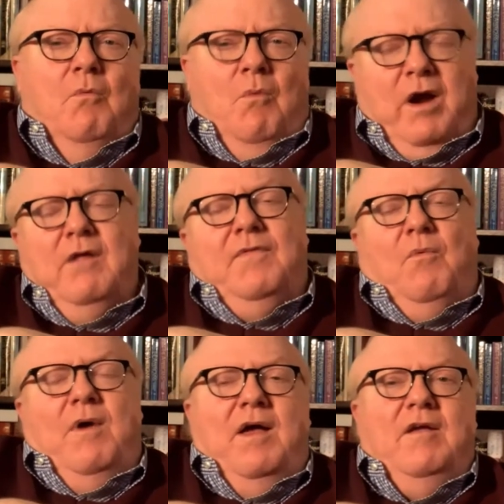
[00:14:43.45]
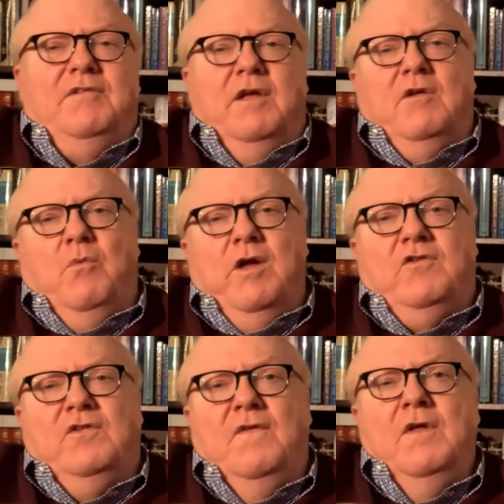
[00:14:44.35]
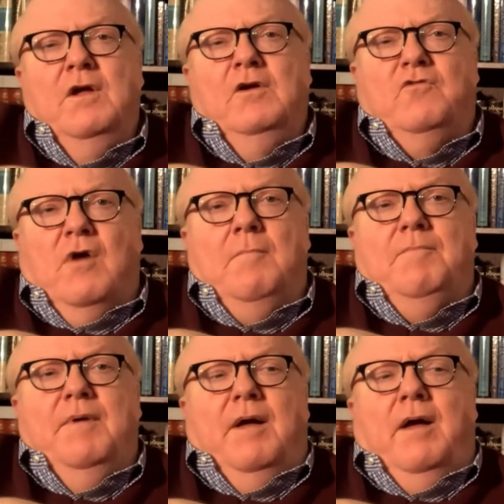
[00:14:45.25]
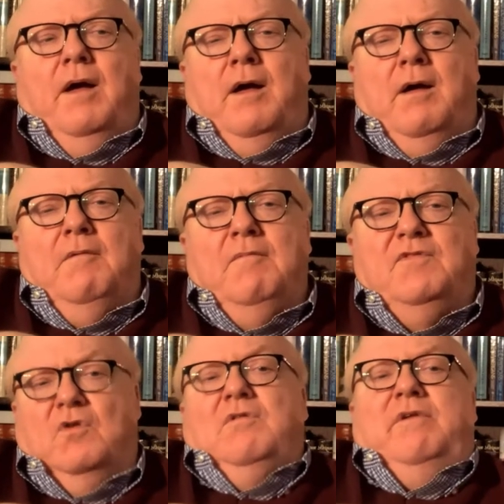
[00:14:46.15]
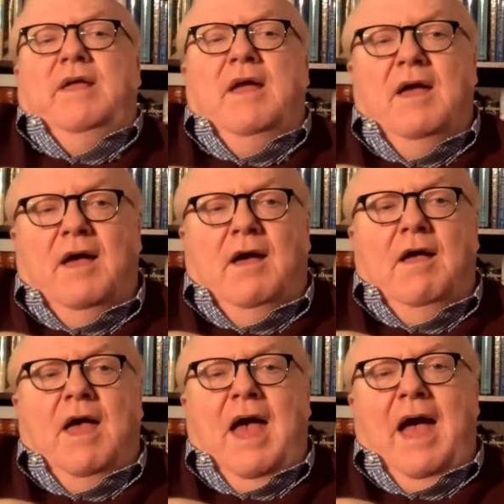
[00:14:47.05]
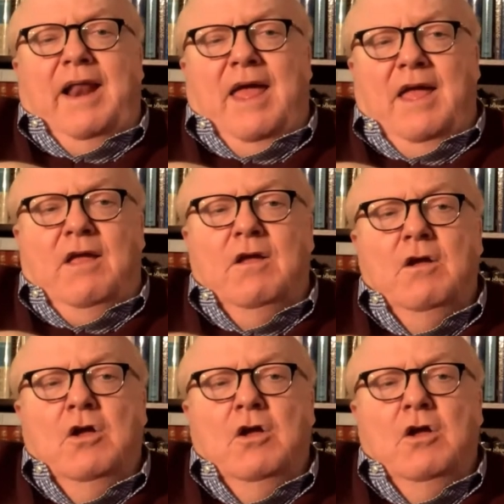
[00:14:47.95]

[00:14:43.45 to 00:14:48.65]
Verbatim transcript: one of the ways in which Trump uh, certainly uh, had a